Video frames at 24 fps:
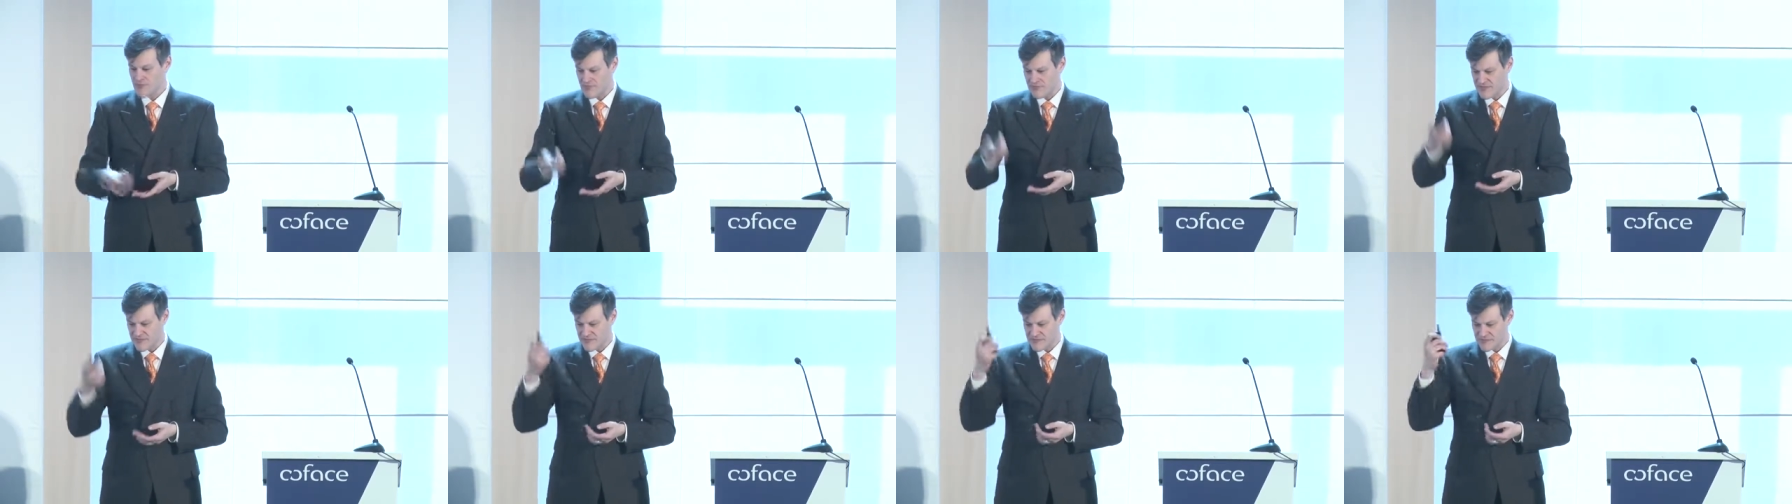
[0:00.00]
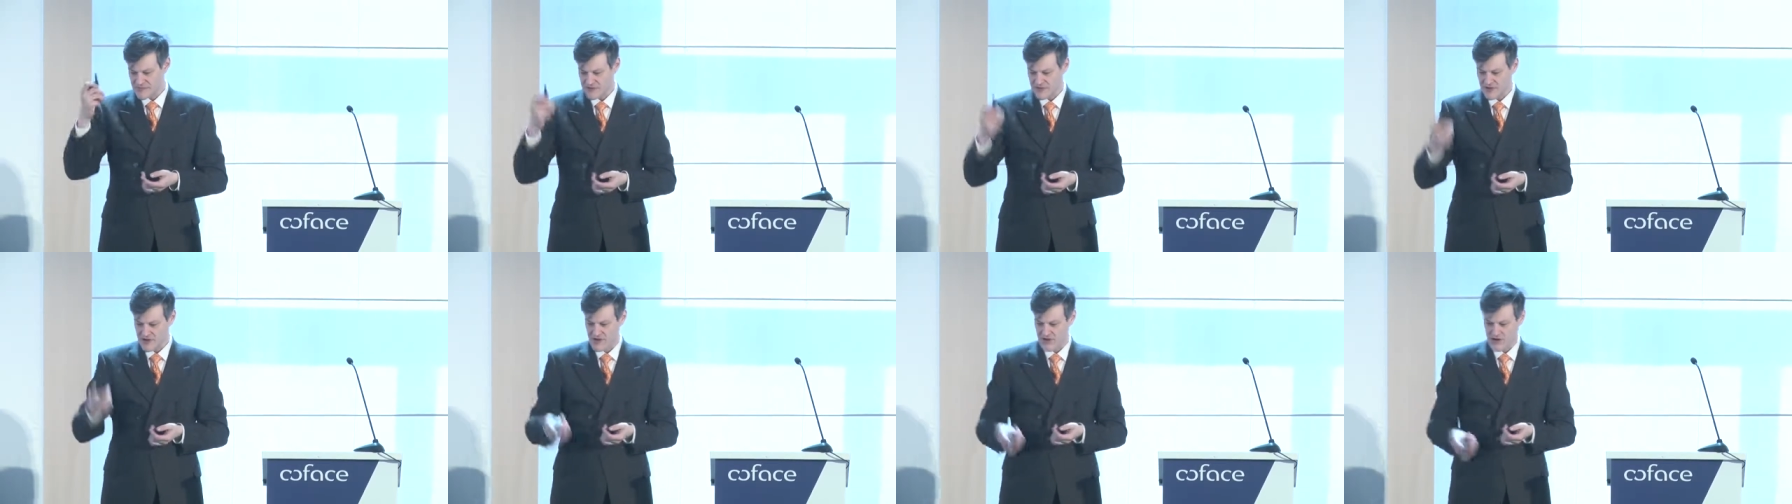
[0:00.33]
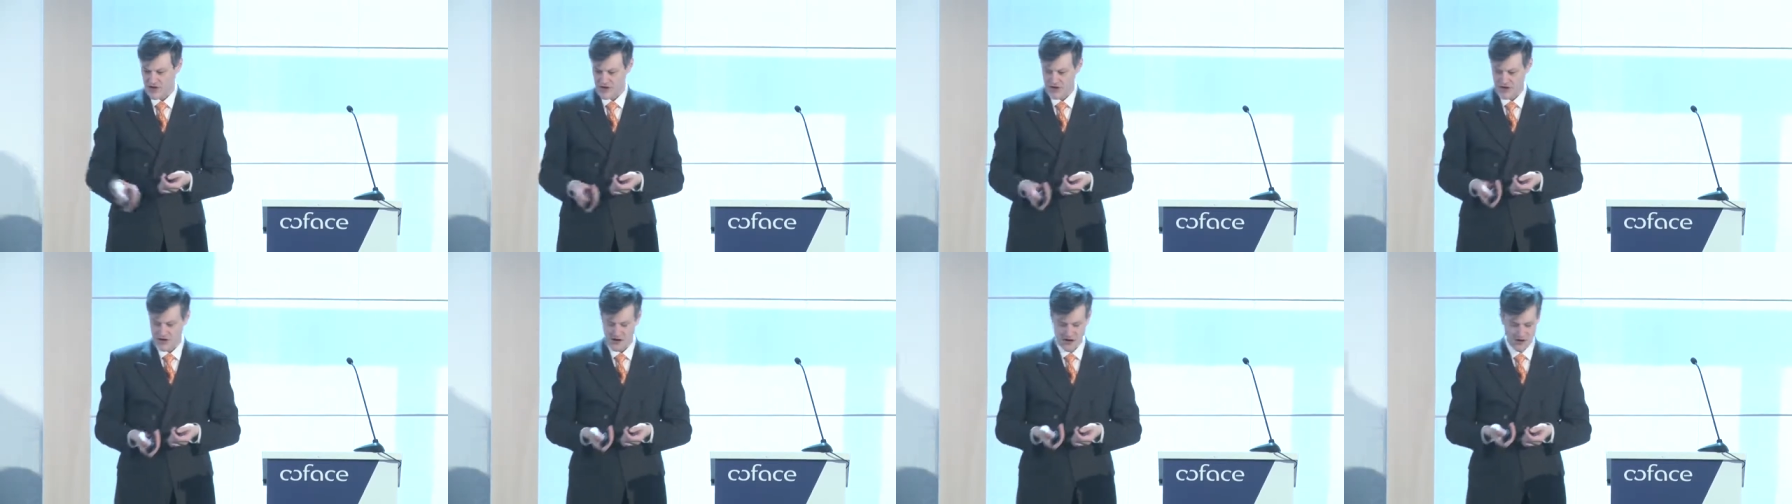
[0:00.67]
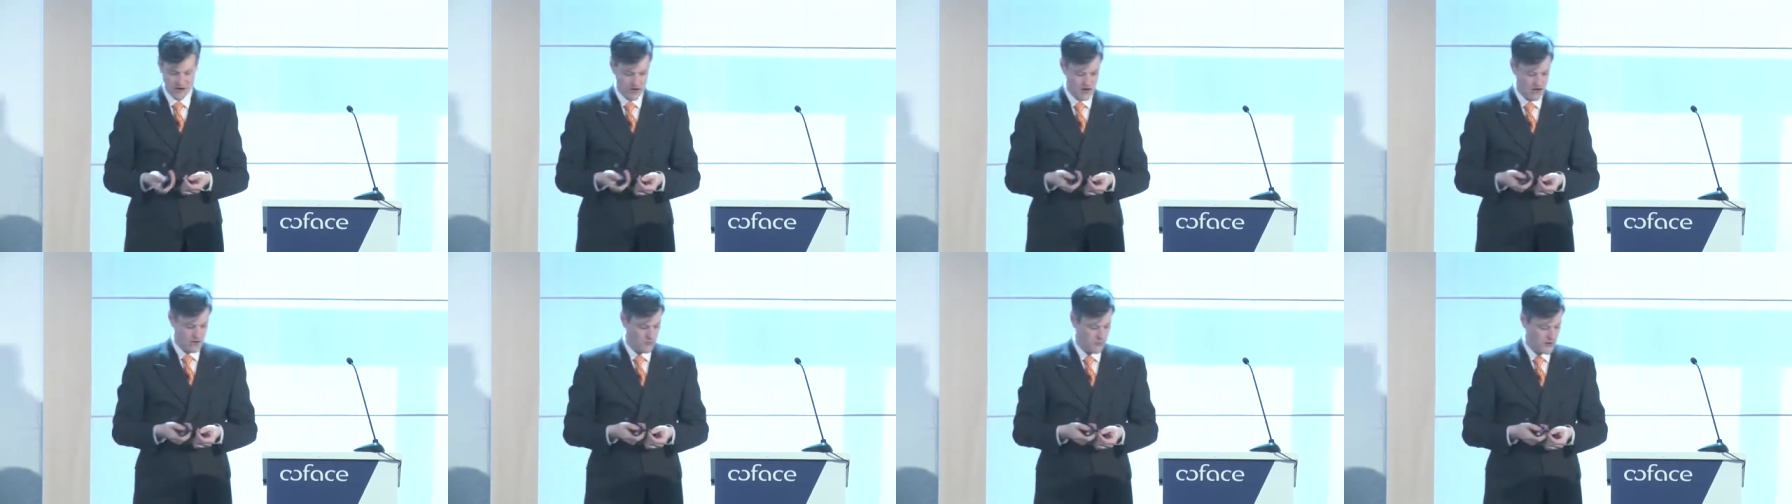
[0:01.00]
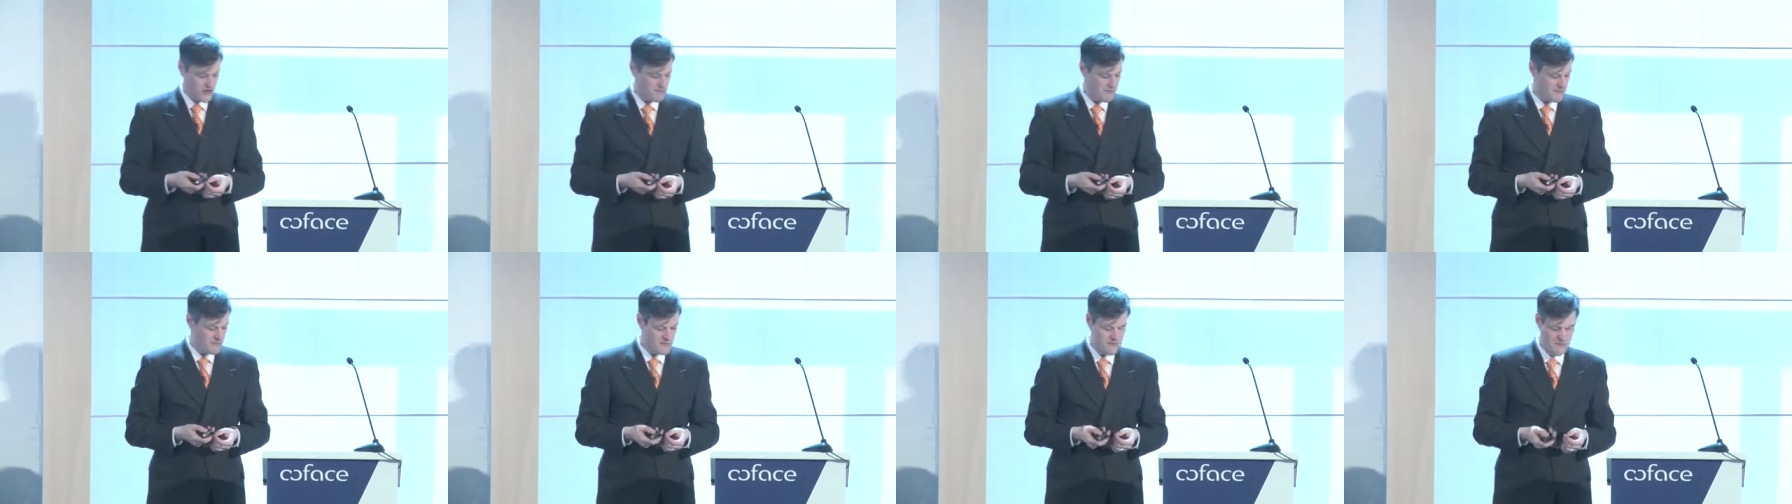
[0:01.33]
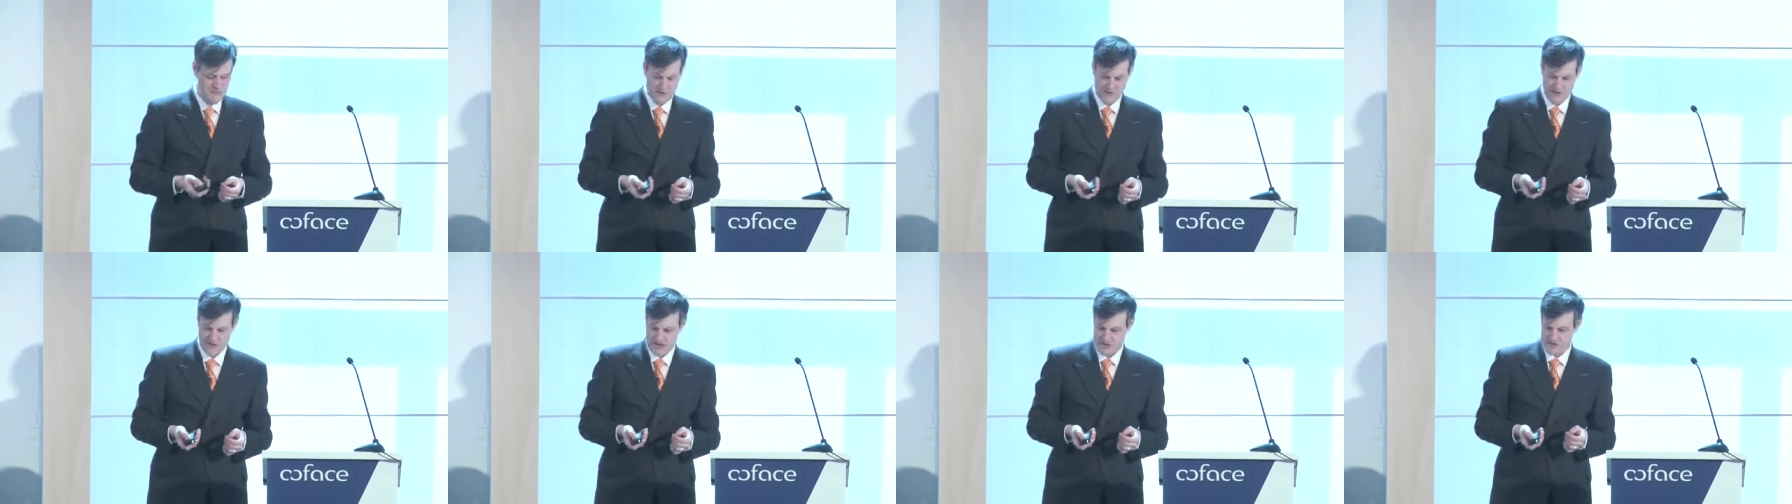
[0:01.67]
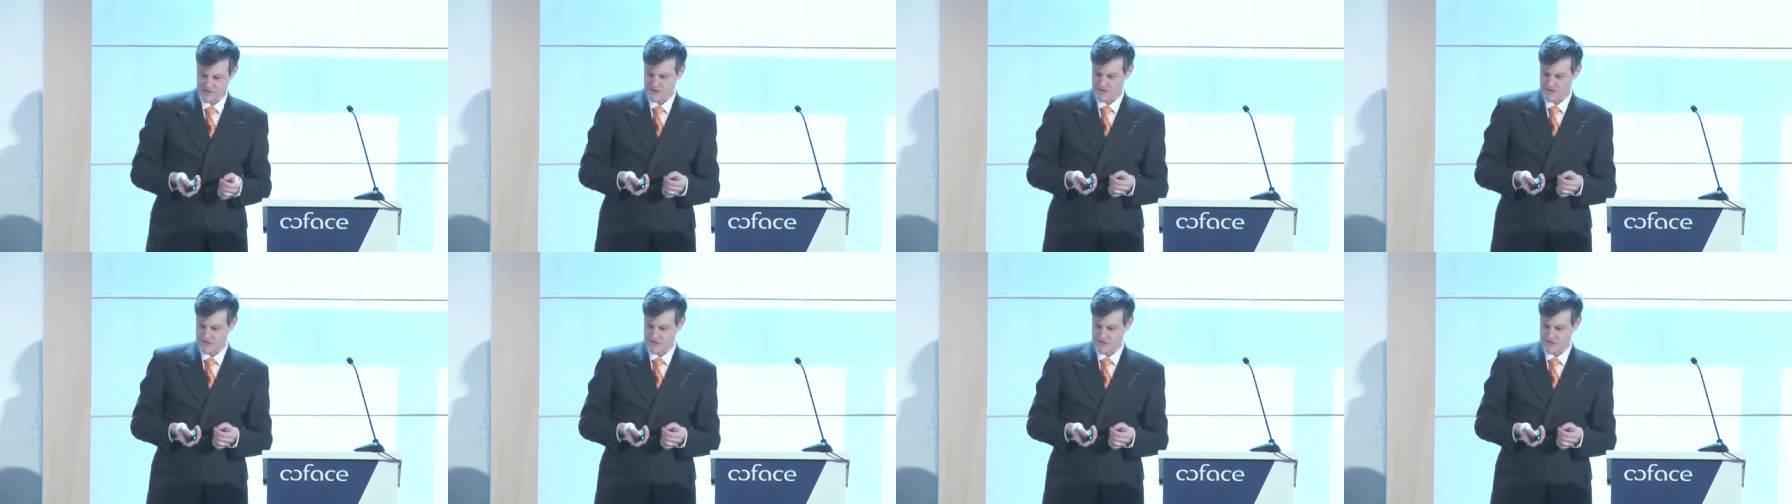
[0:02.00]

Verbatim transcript: this is our, our, our win thing